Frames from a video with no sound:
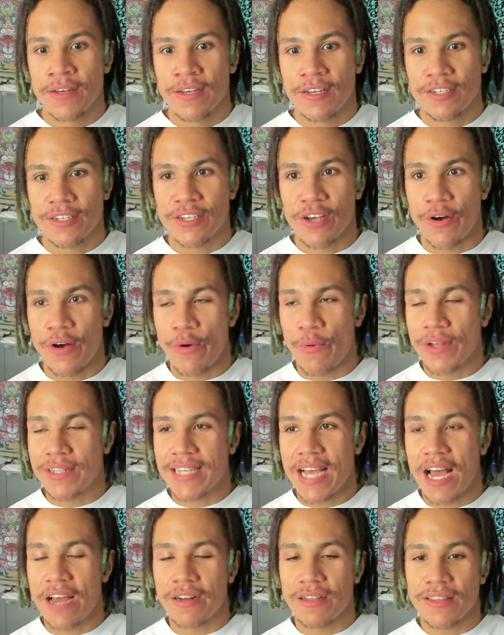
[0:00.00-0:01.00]
So it went
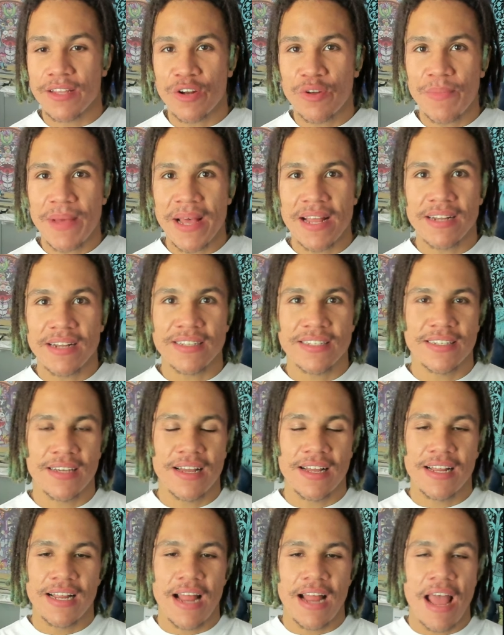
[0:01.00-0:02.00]
down a little bit.
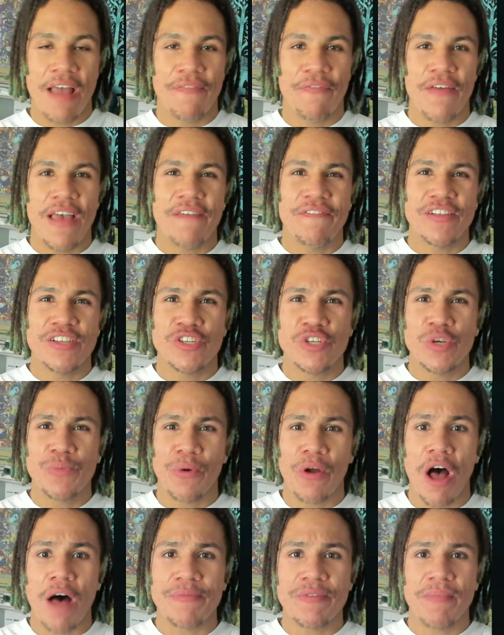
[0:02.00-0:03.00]
If it's super
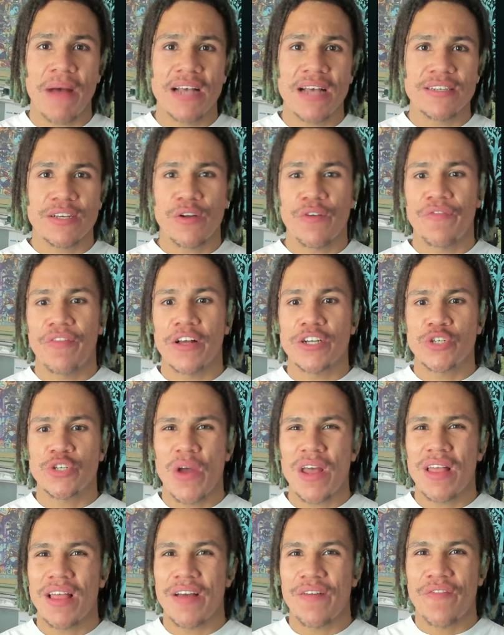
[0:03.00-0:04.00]
optimized, it'll
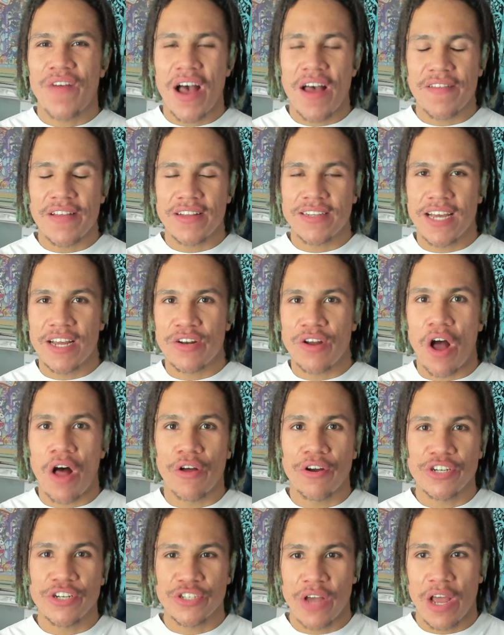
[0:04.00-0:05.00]
fluctuate like $5 to
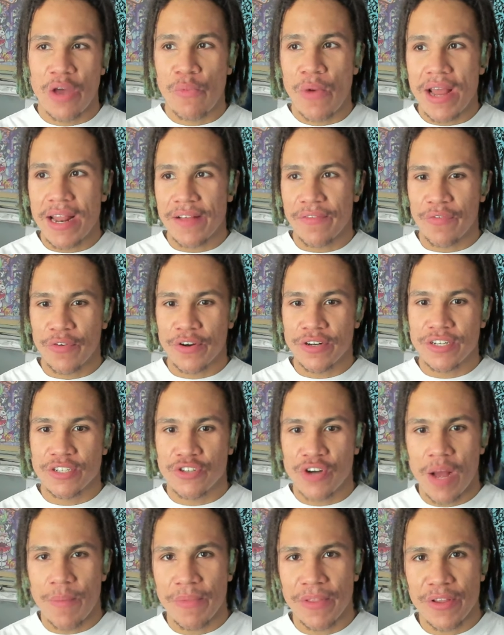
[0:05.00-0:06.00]
$10. So I waited for it to
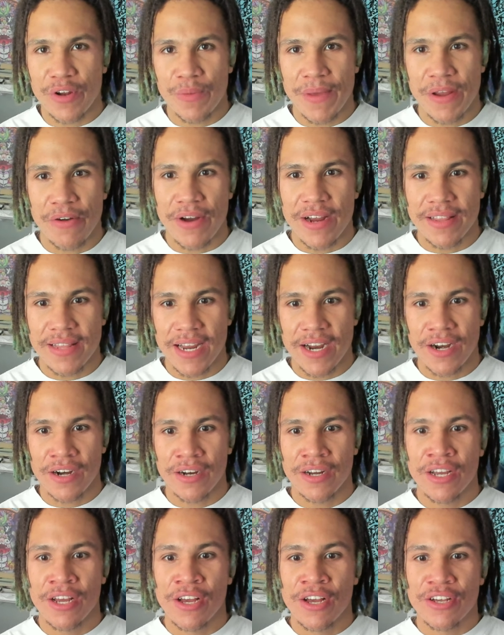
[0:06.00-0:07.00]
drop a little bit right there.
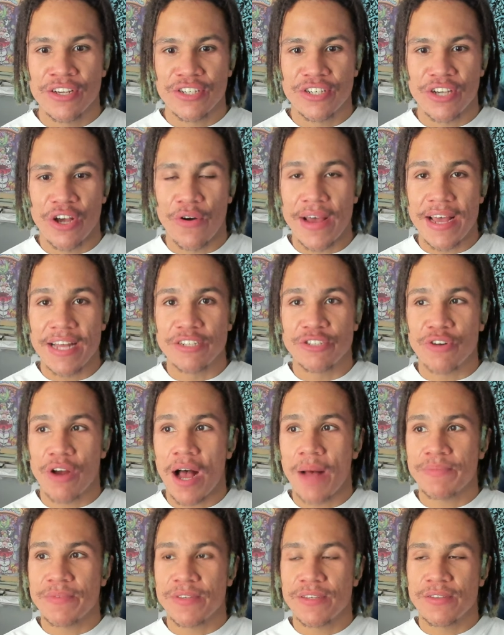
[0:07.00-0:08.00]
So it
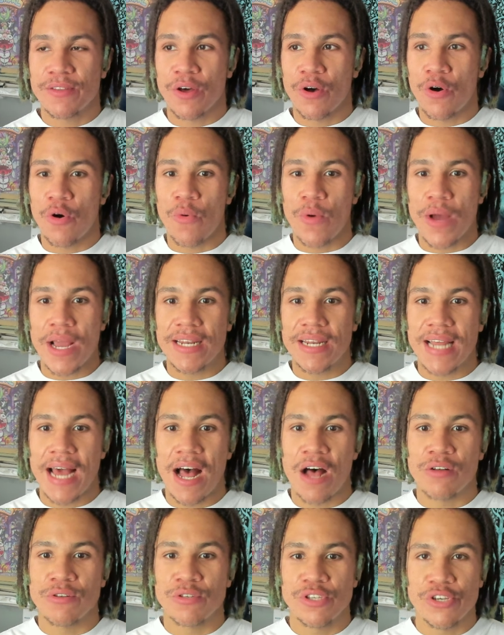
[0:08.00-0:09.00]
dropped the whole way
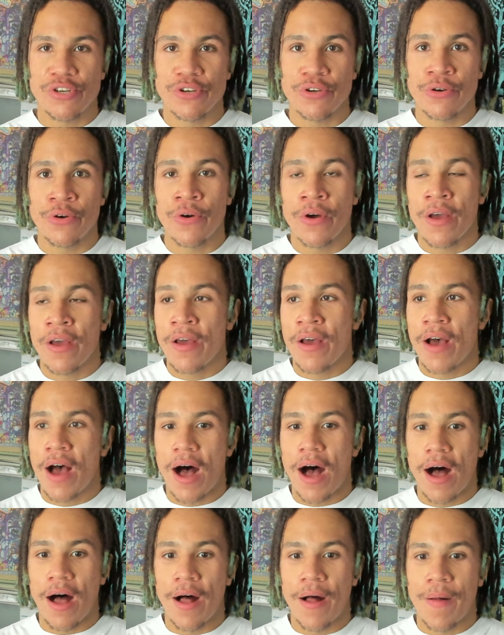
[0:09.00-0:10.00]
down to
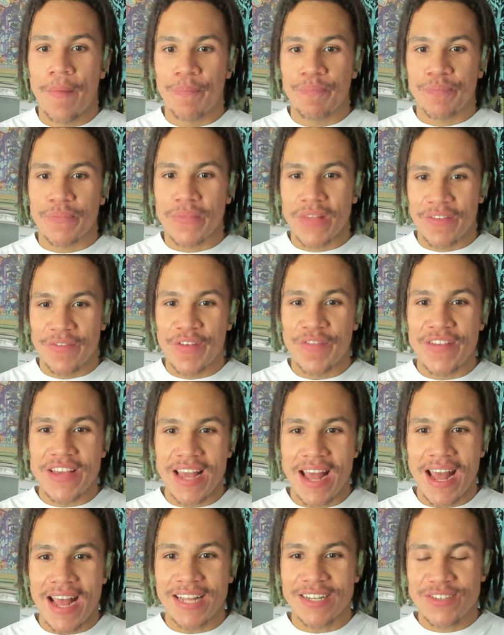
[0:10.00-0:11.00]

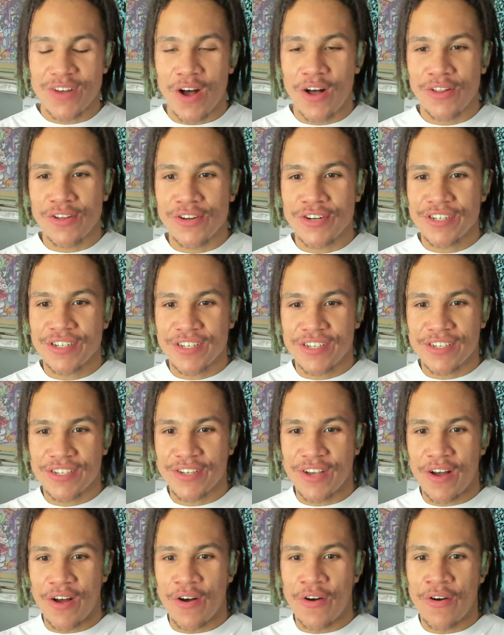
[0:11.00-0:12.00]
$58.
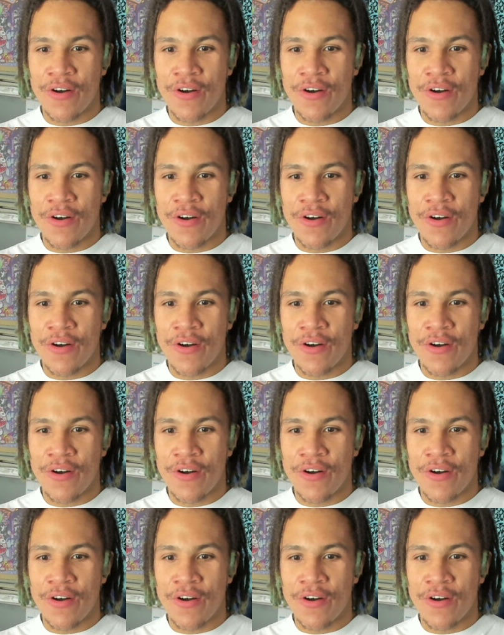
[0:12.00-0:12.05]
So